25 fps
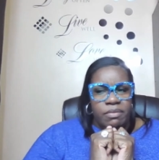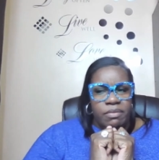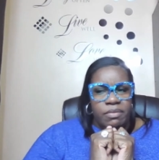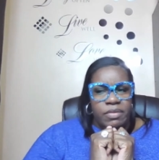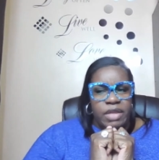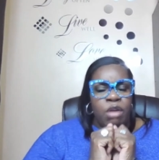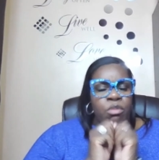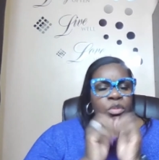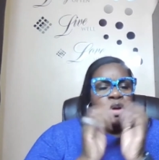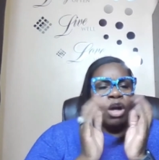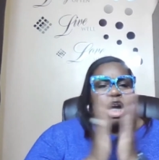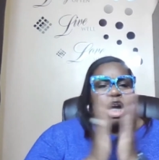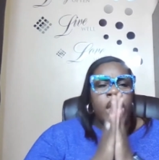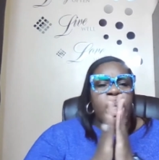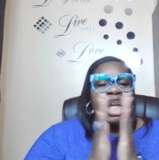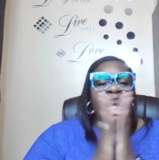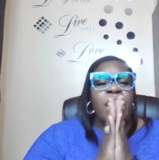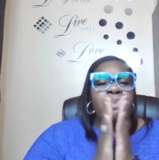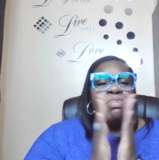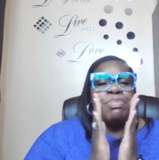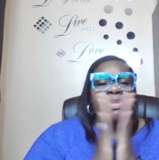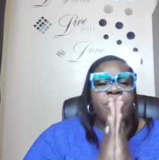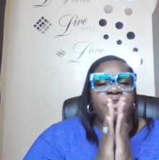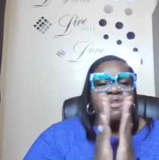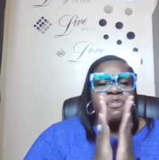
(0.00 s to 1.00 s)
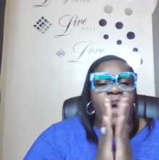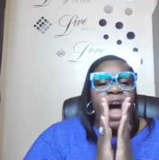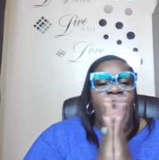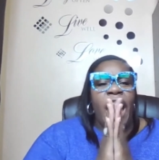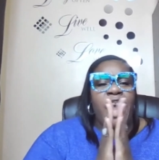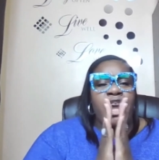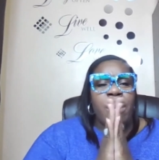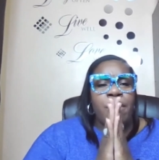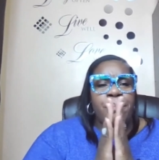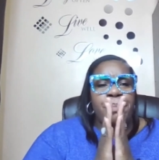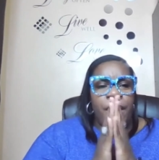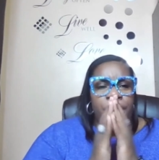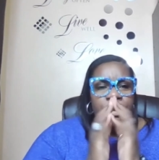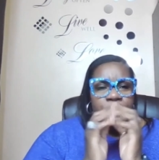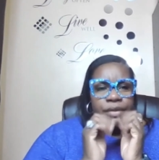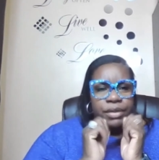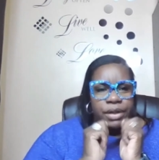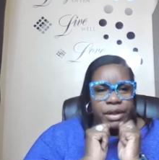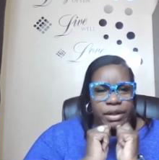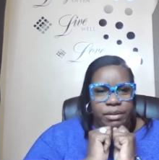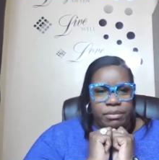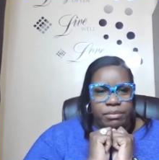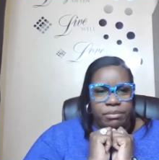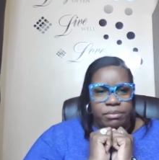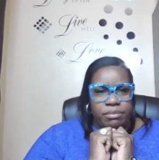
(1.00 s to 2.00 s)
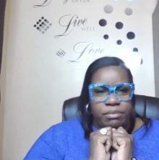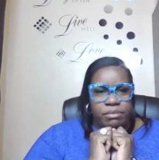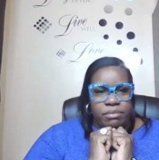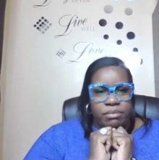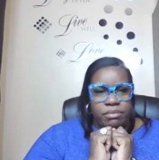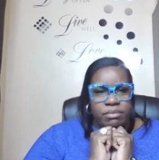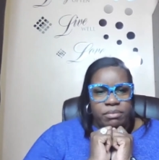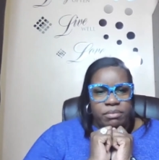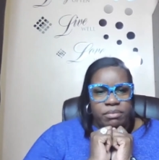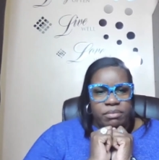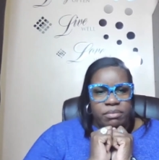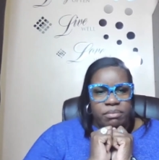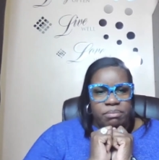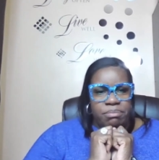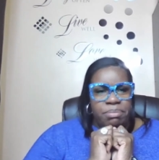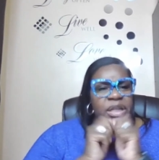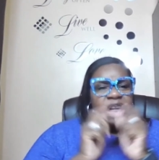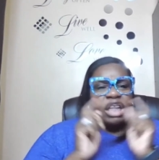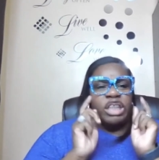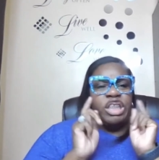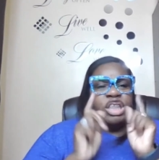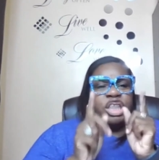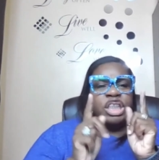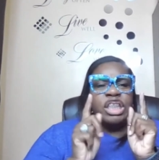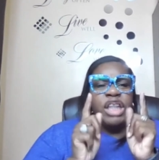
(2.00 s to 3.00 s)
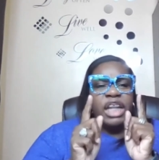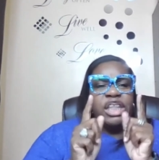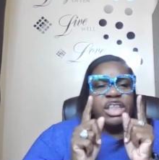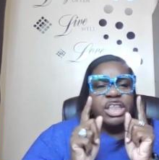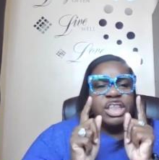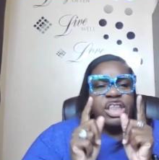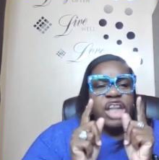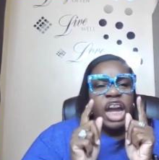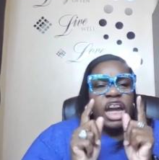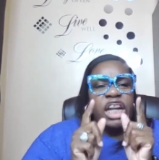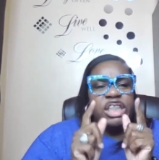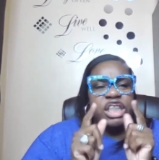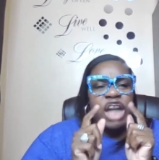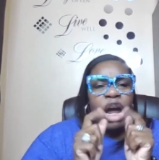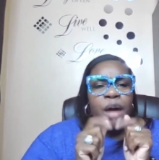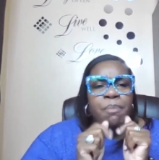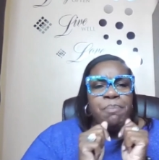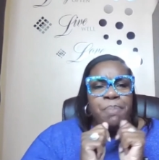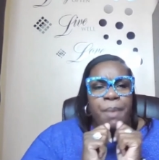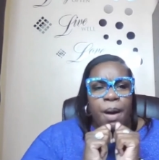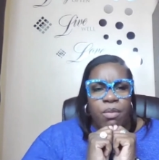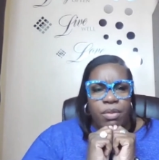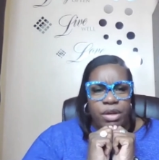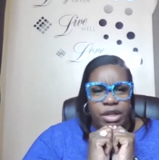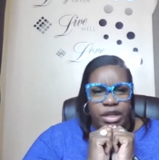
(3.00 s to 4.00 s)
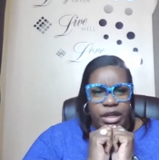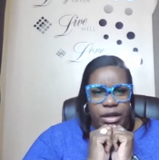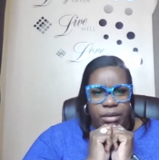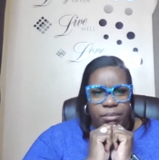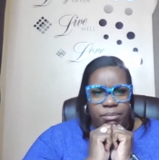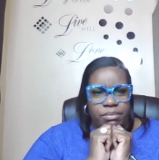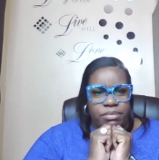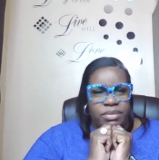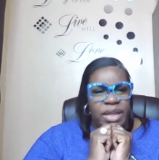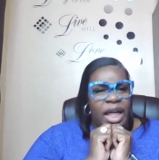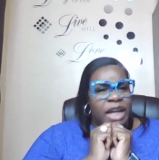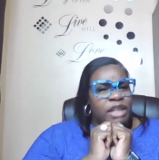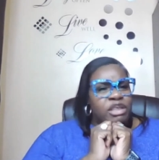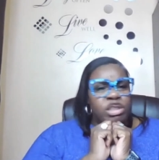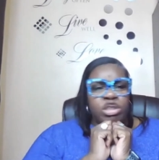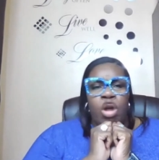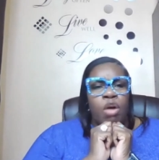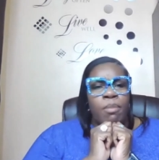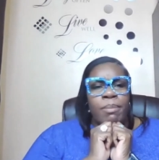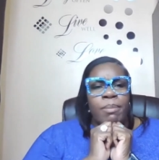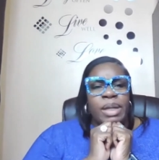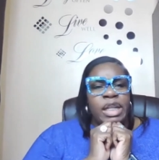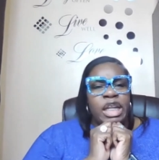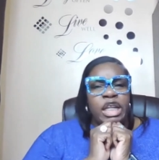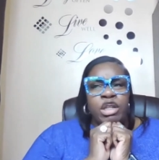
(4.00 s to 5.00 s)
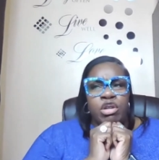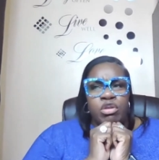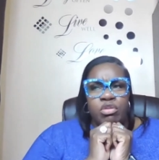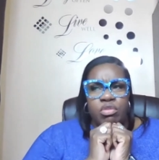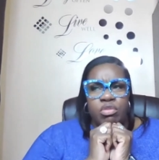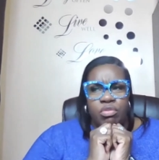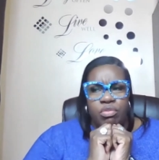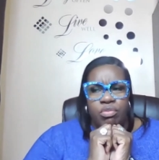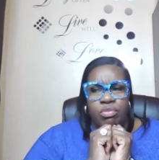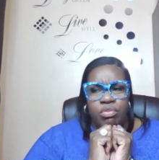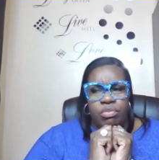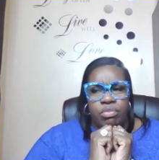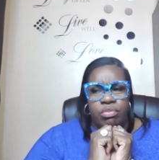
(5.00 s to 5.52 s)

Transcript: It will keep the fire burning because she ain't change up on him like so many do.